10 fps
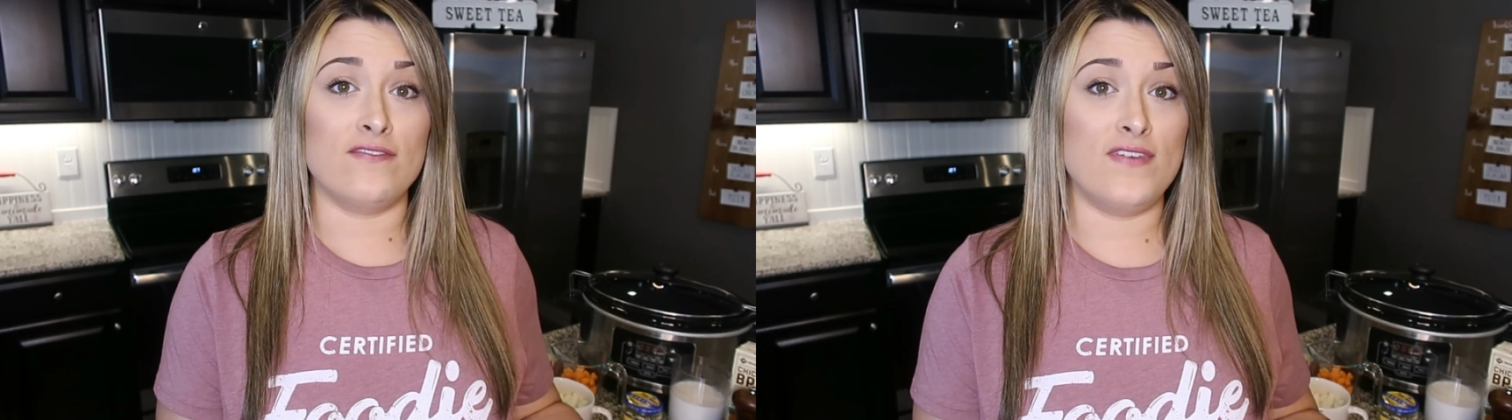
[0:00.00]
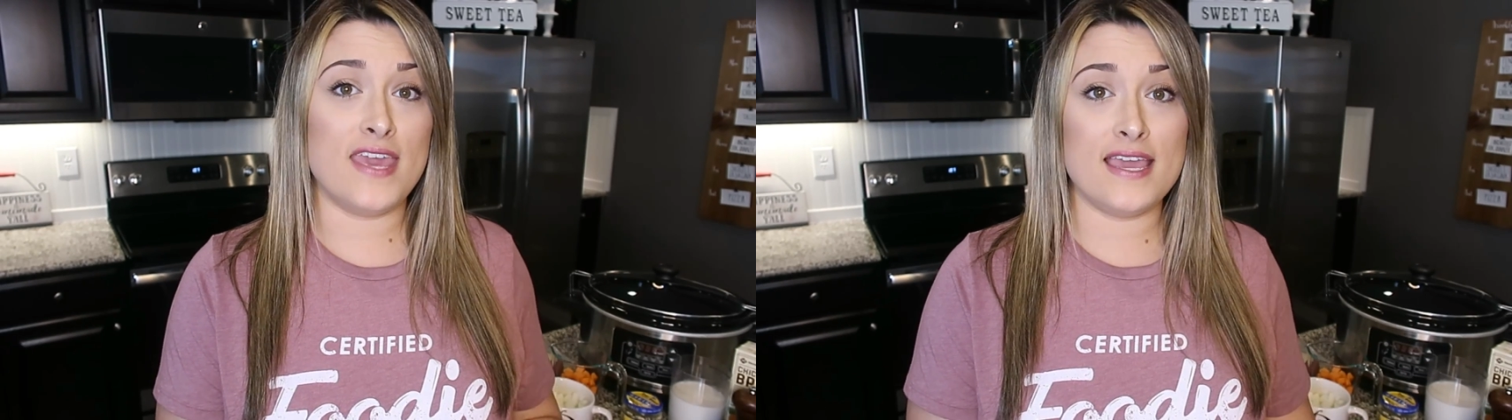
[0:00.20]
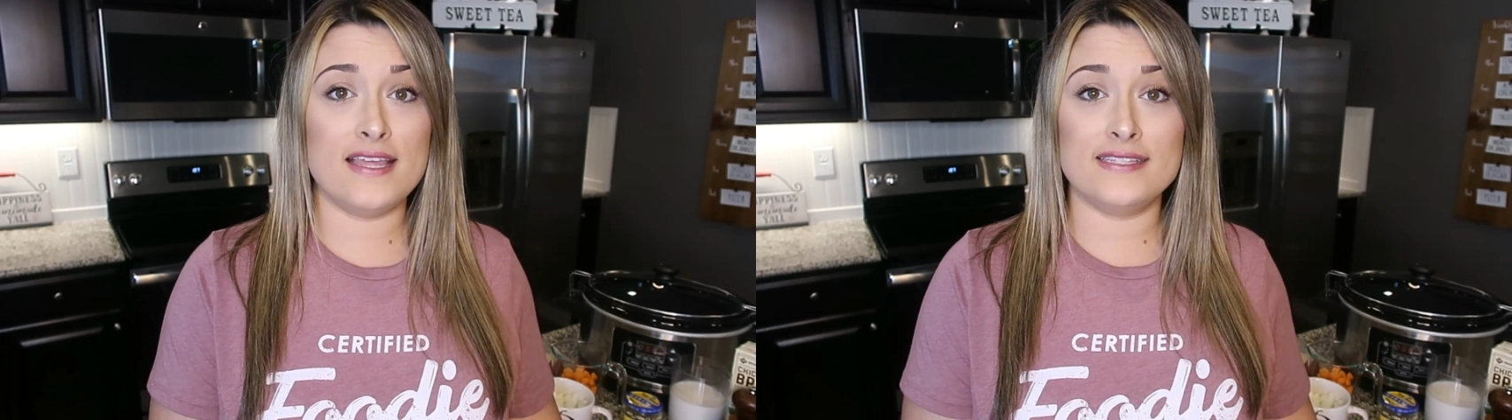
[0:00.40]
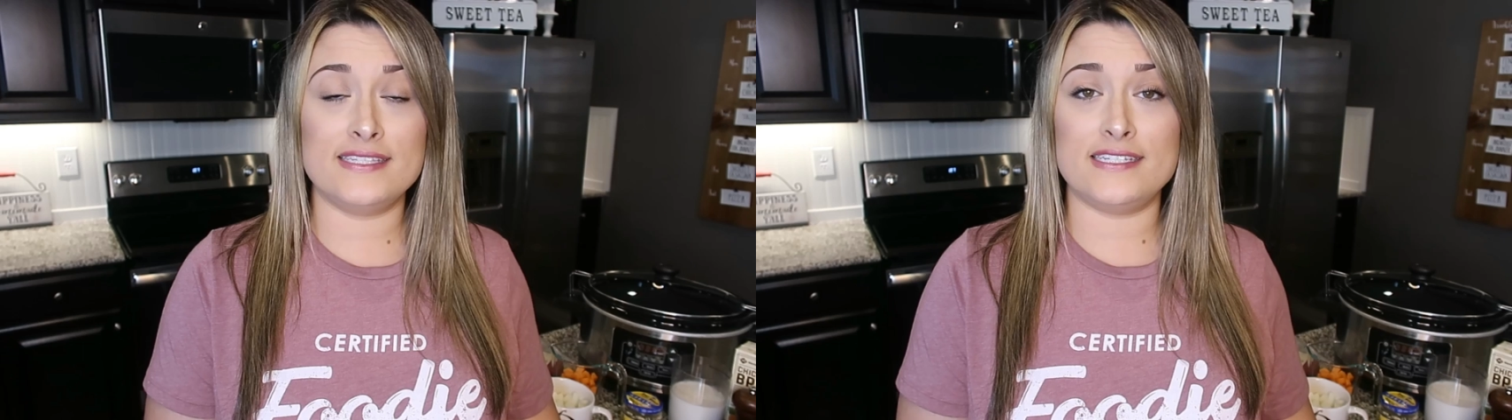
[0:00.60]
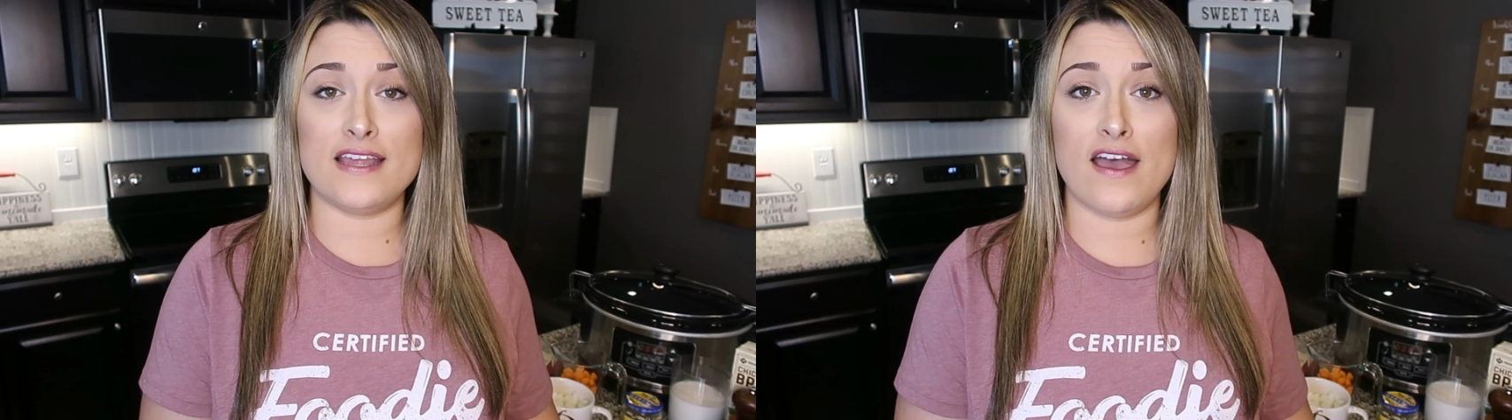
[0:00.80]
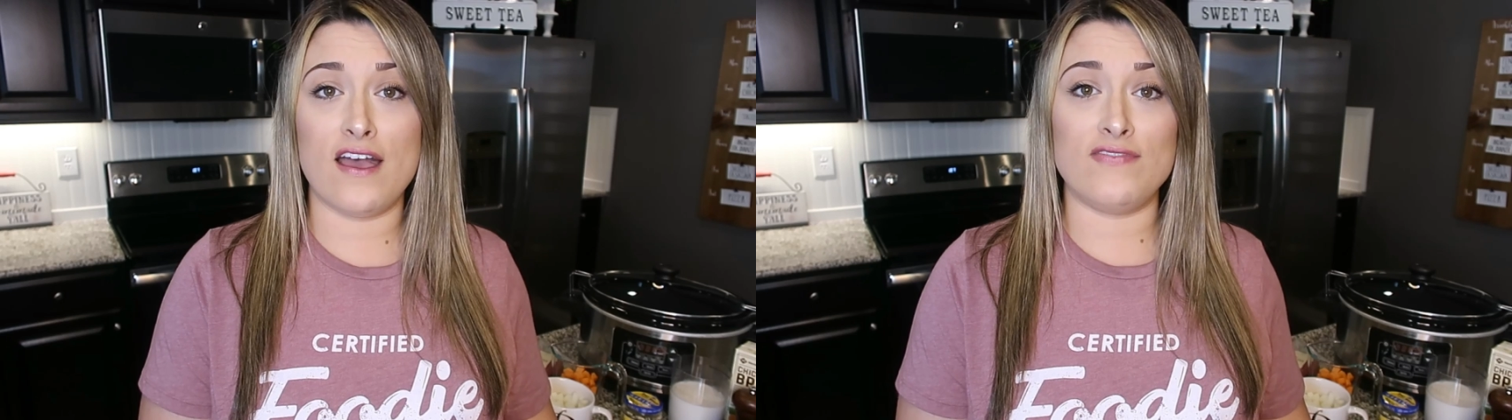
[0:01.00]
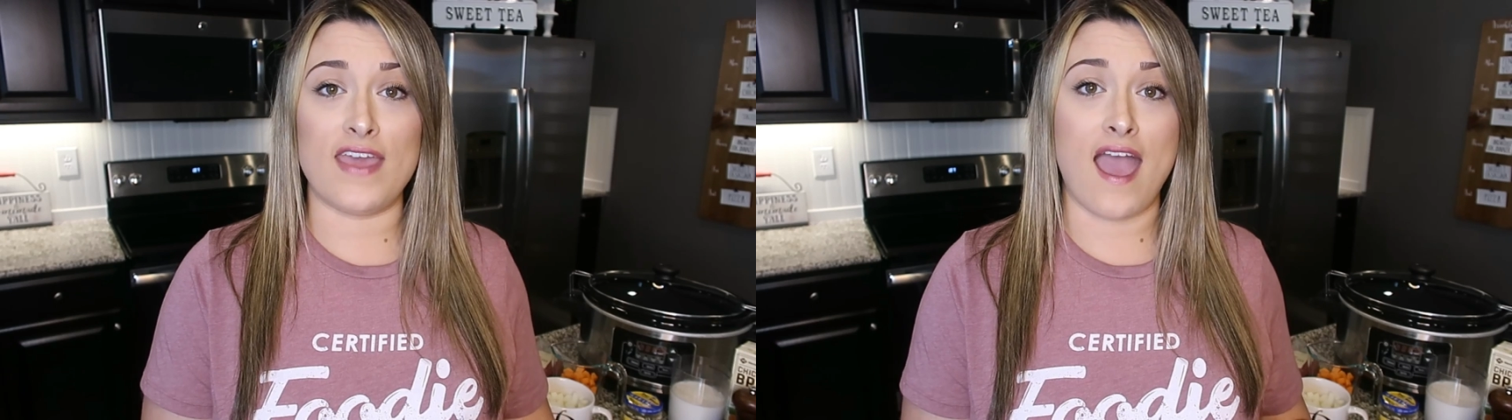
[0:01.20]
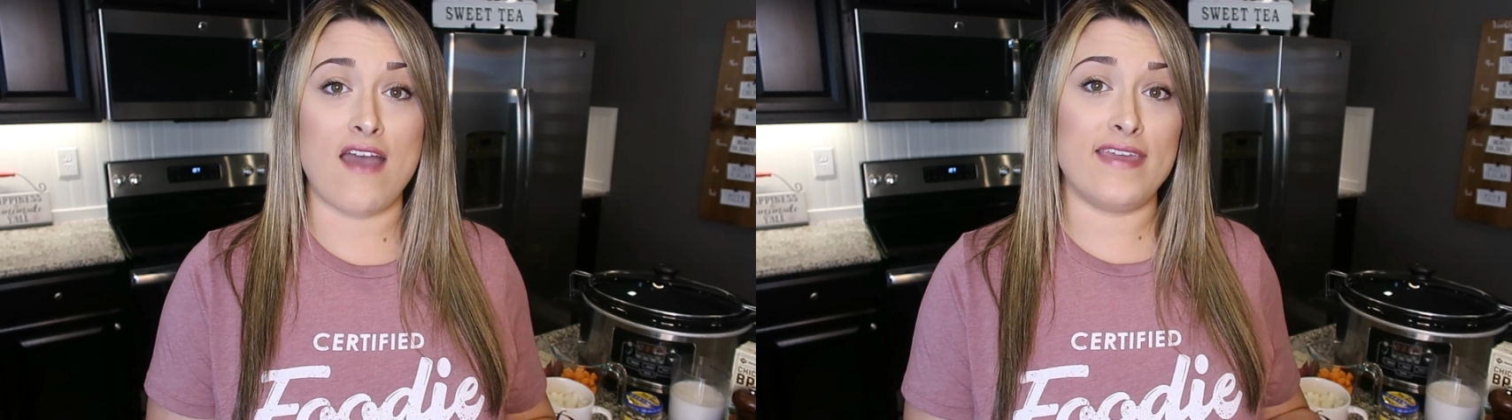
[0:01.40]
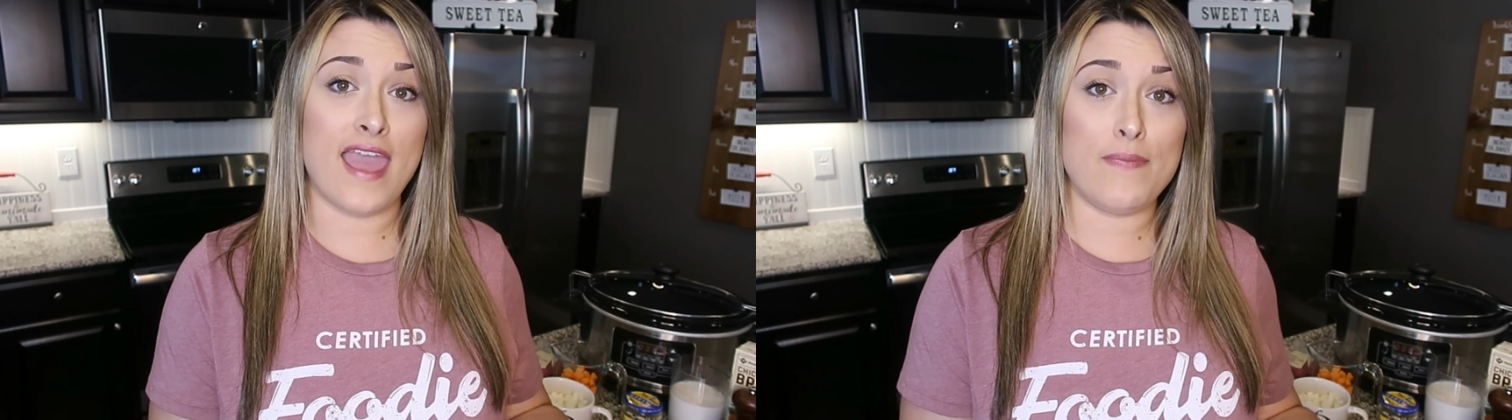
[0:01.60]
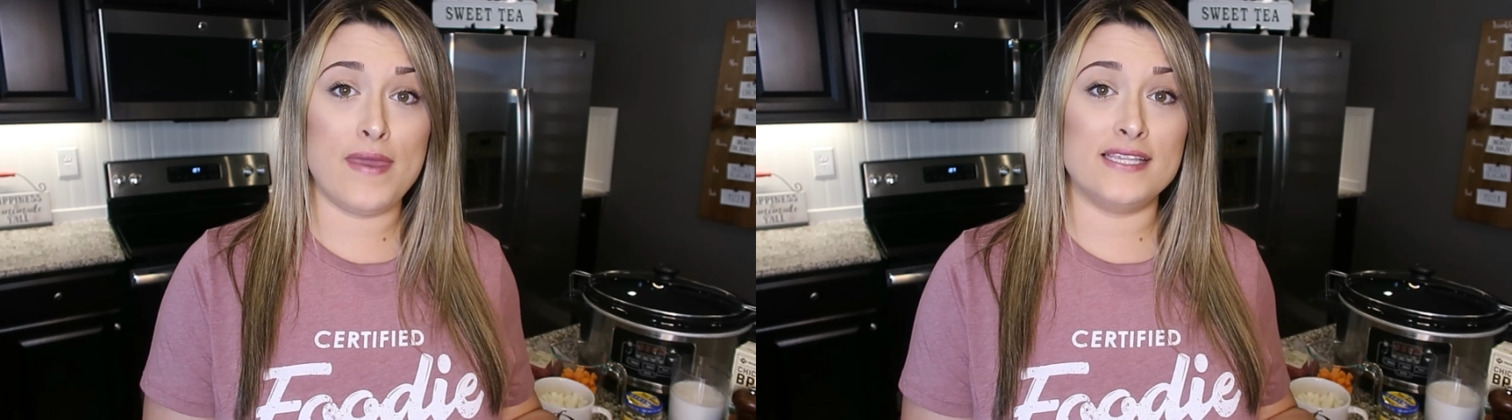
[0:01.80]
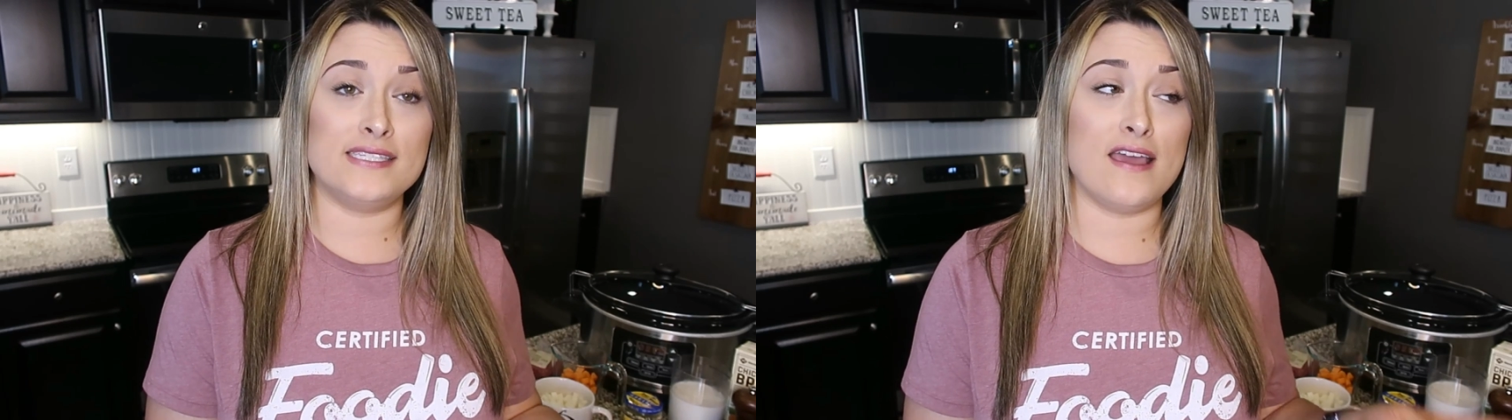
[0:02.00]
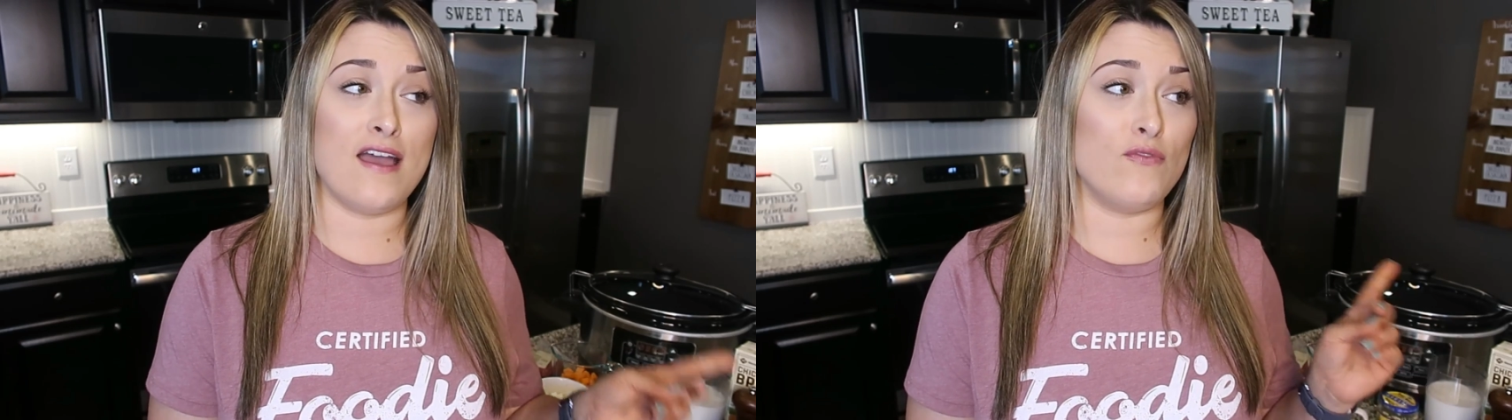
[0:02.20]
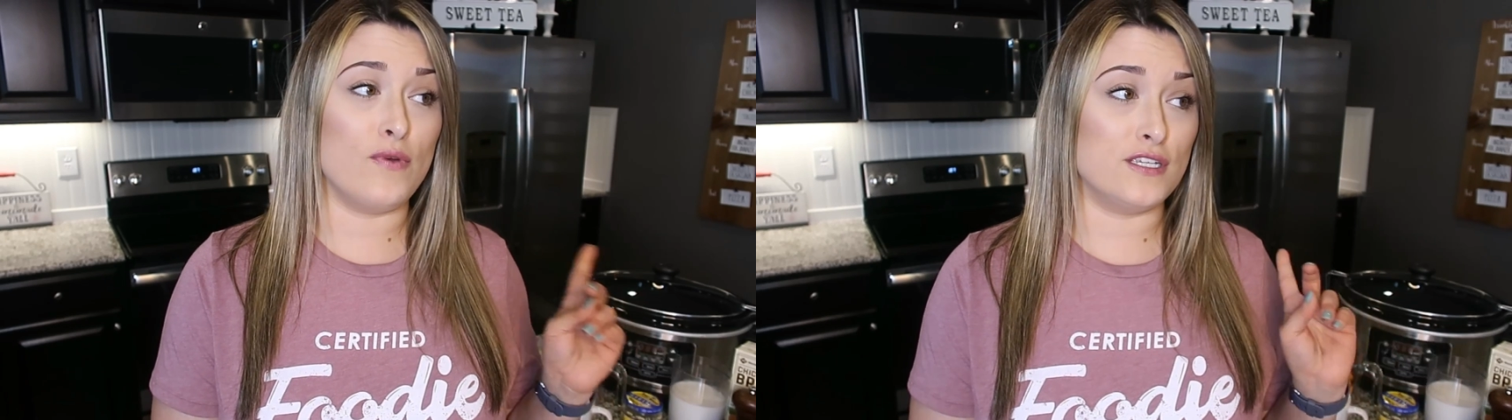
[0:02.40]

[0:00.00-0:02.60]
vegan stuff, they have camping stuff,